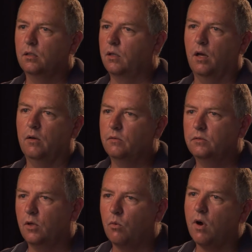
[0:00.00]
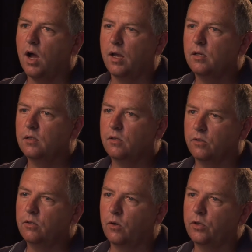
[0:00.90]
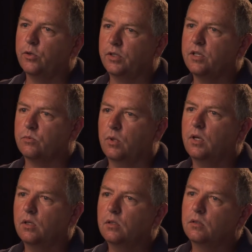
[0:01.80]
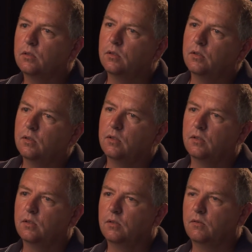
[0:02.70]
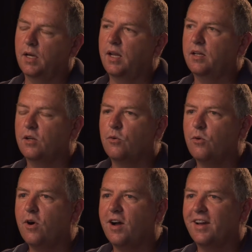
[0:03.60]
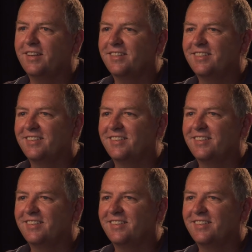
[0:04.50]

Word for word: No why. You're going to do it this way. Well, I'd like to know why.